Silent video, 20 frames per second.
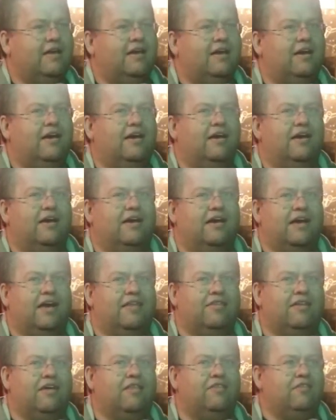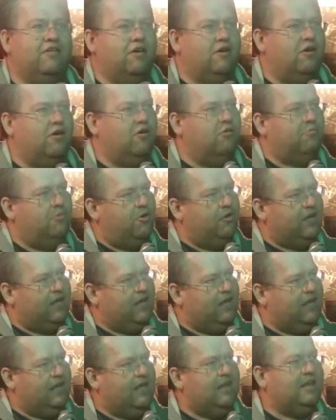And then the
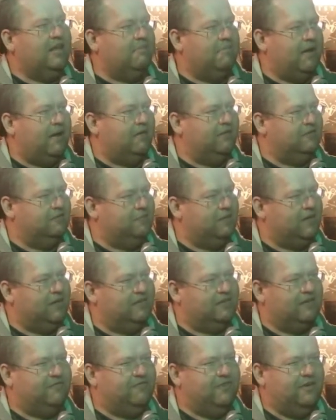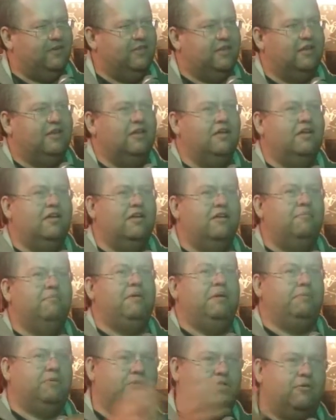Okmulgee Indian Mounds, because I feel that
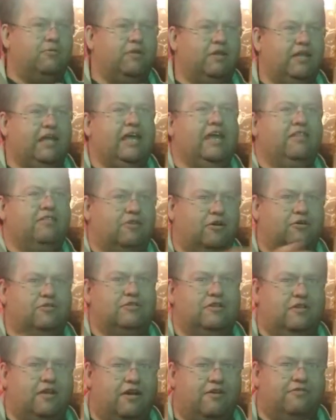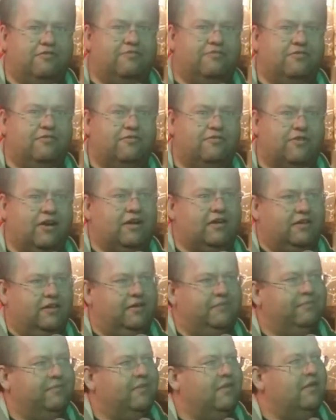people don't really hit those enough, frankly.
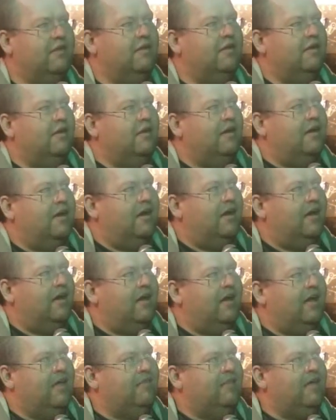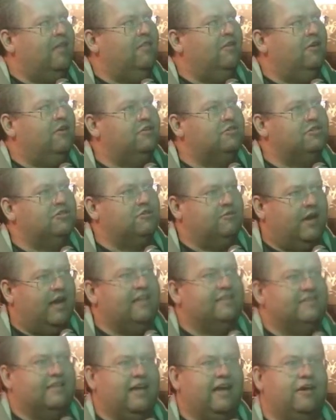And then there's
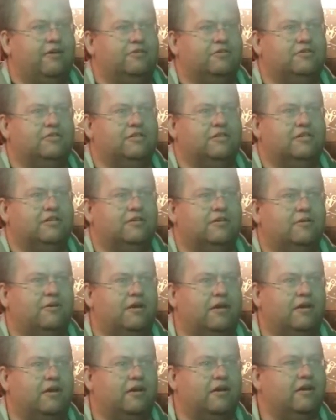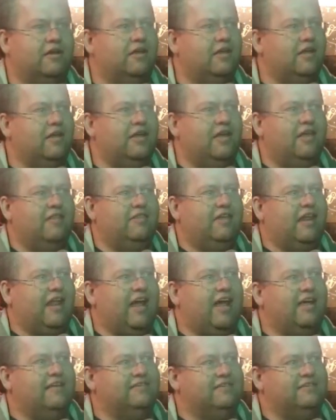Grant's Lounge, that
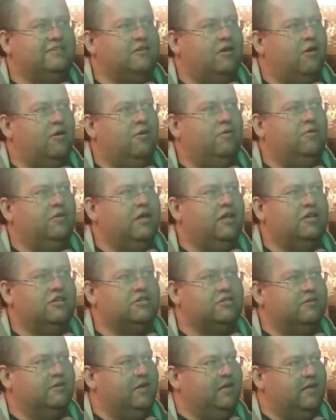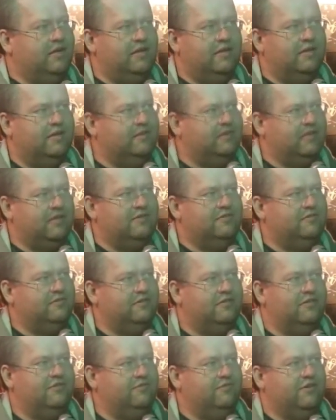has its own history that's
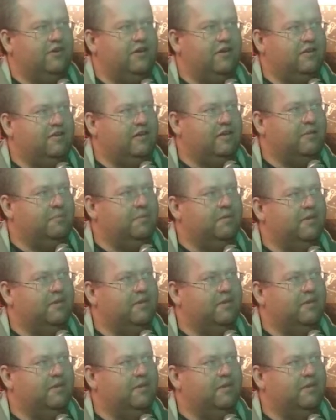very deep,